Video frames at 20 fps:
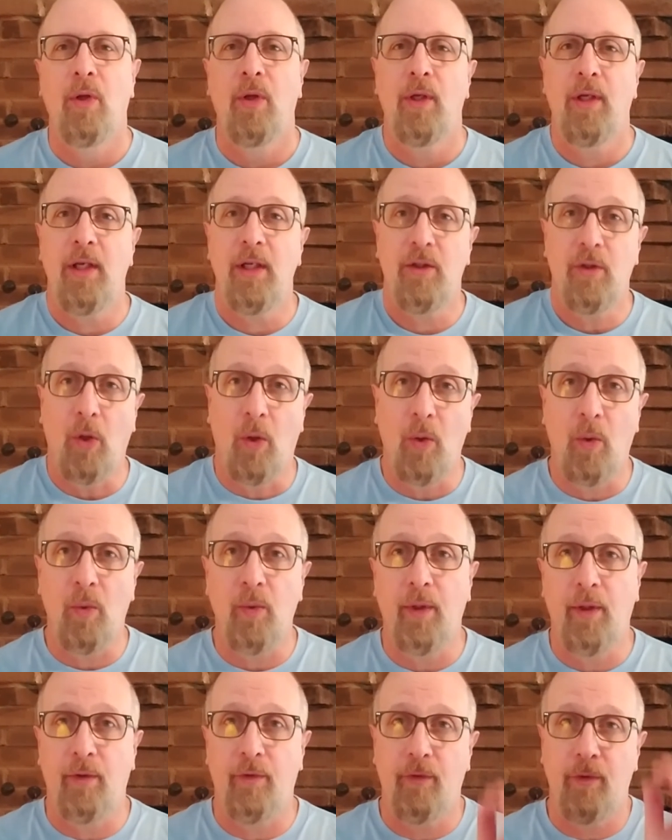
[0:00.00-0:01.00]
he
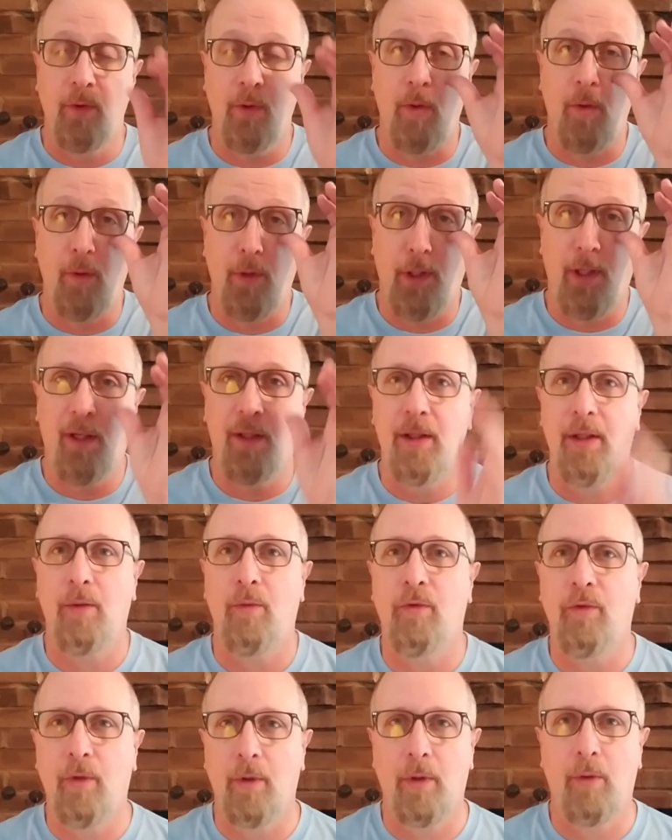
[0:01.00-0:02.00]
told us going in, he
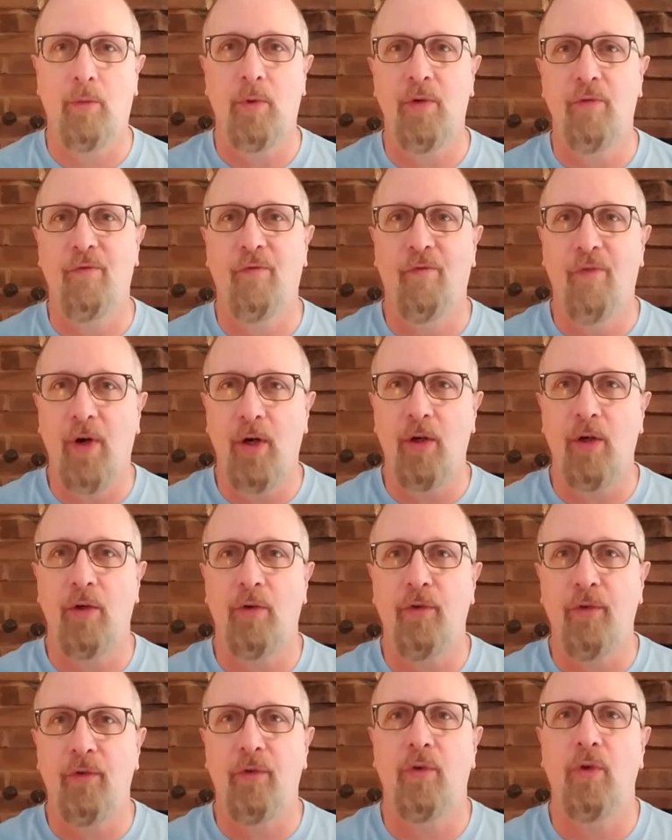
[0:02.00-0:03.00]
was going to
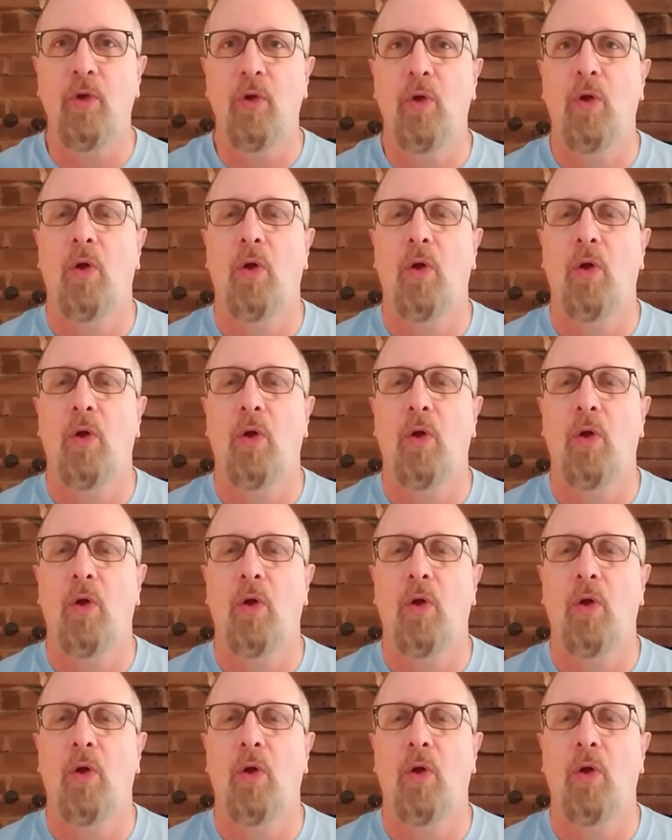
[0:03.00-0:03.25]
reverse